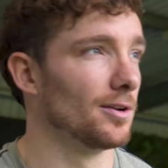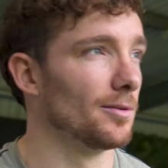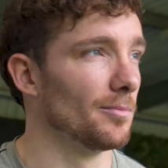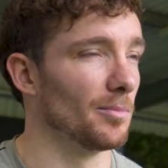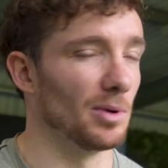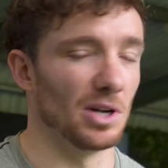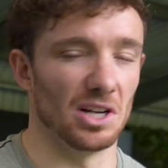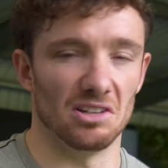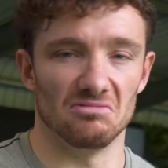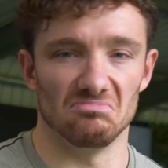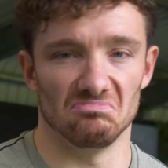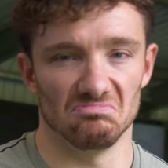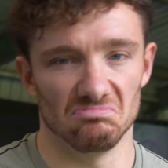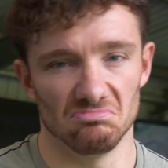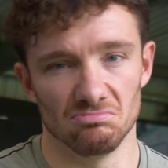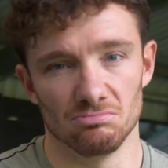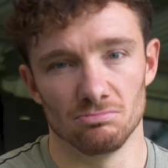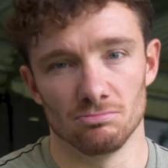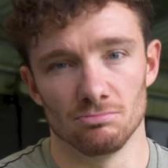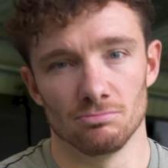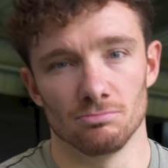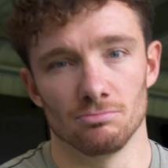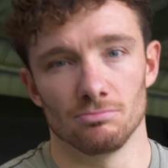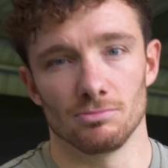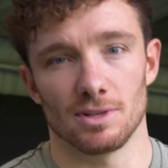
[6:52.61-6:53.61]
but
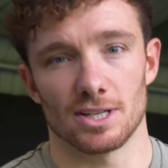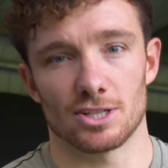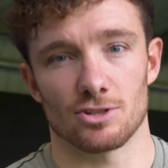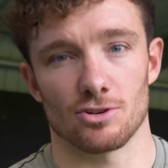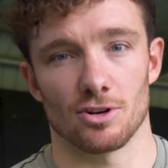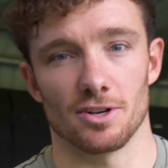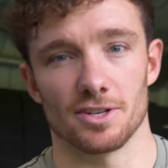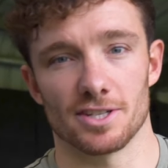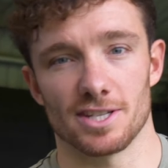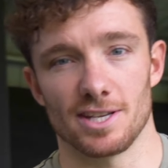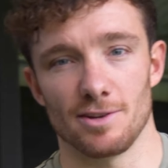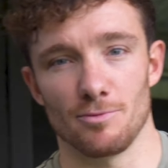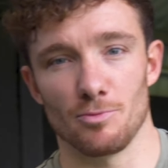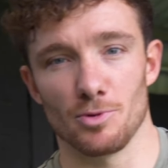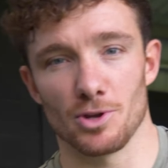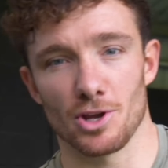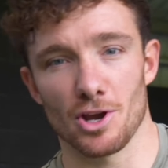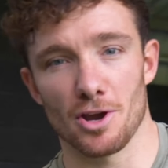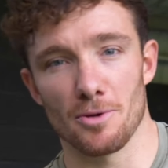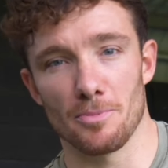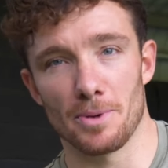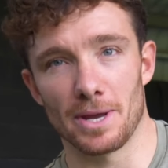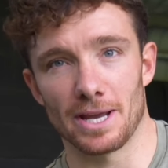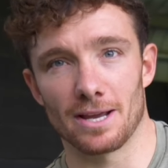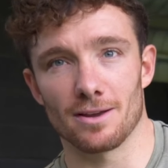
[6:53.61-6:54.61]
let's try and see if we can
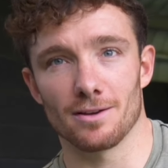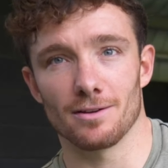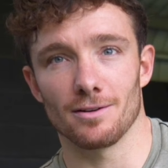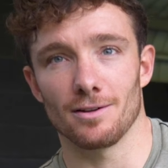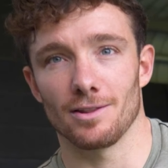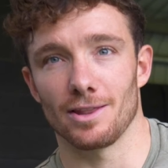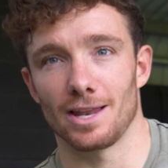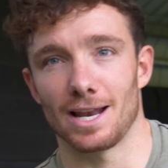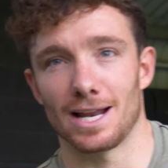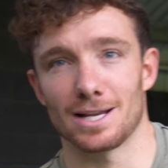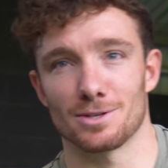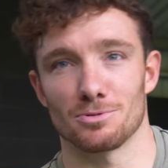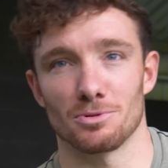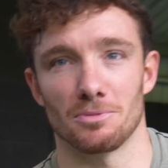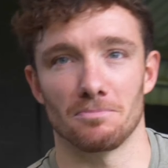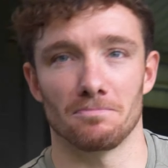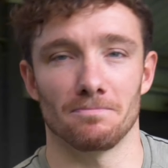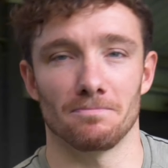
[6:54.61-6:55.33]
go big on the last one.